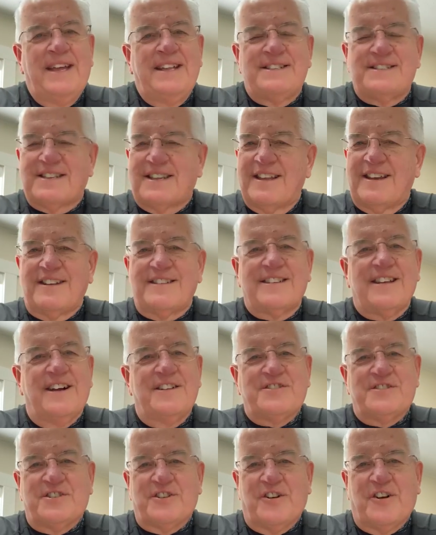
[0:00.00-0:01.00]
It's going to
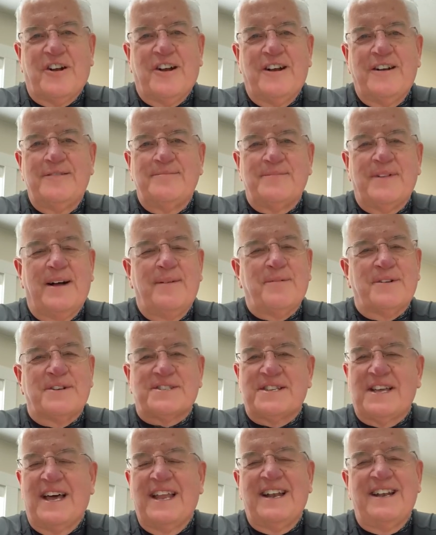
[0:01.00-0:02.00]
touch your heart. I'm
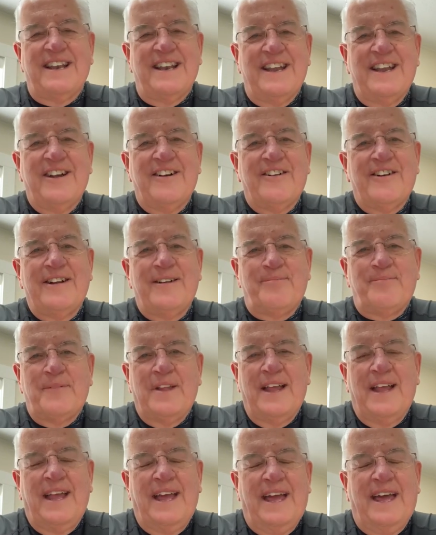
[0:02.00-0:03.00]
excited to hear
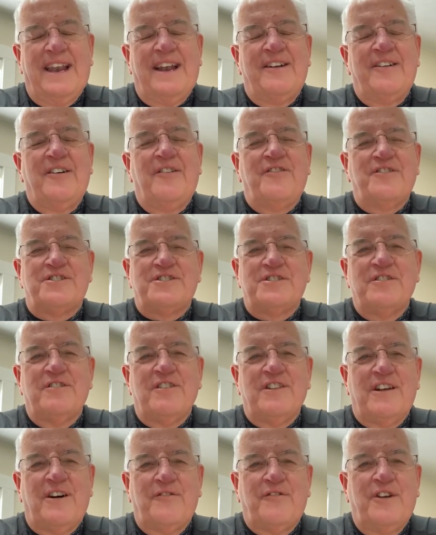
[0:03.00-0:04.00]
it, and I know that
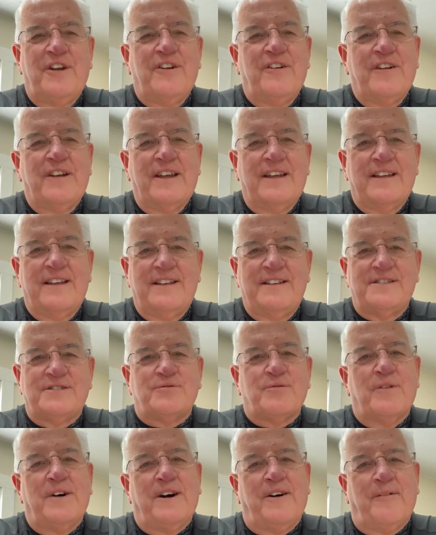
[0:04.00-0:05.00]
you'll love hearing it
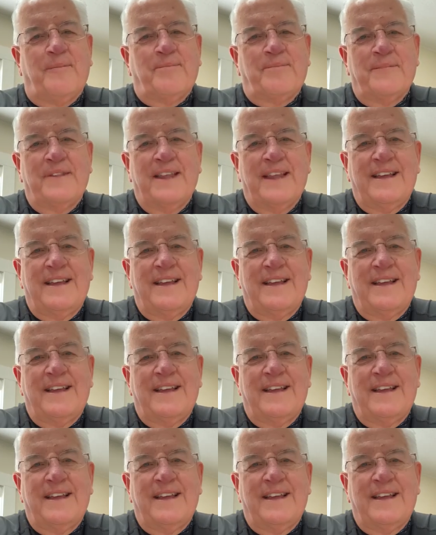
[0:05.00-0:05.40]
as well.